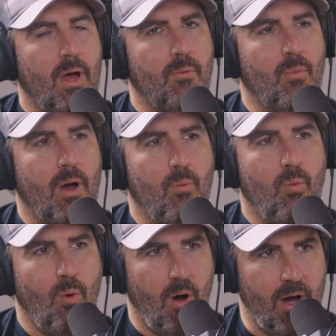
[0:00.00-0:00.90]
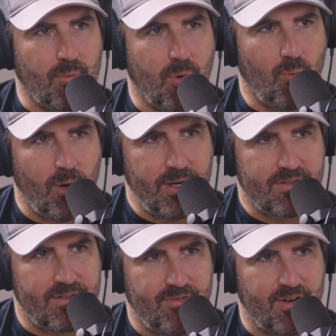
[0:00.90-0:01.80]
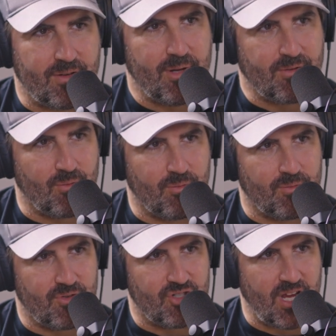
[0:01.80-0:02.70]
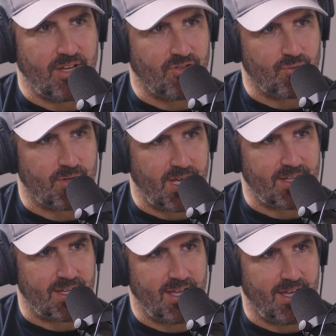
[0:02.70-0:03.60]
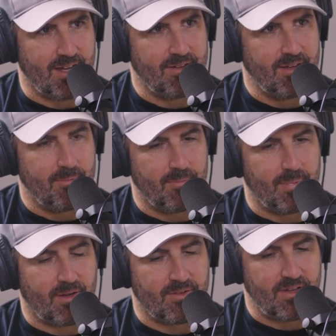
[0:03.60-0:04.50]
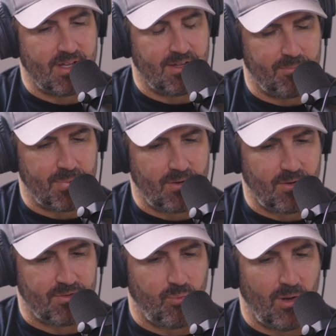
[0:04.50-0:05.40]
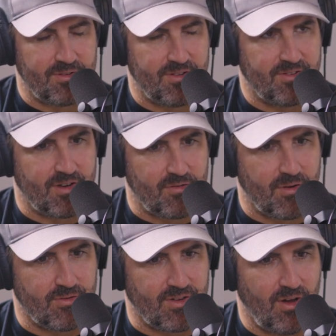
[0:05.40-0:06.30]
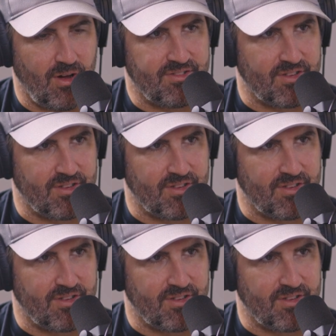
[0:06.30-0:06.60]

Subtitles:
And why? What is the fundamental change you're getting here? Because ones and zeros are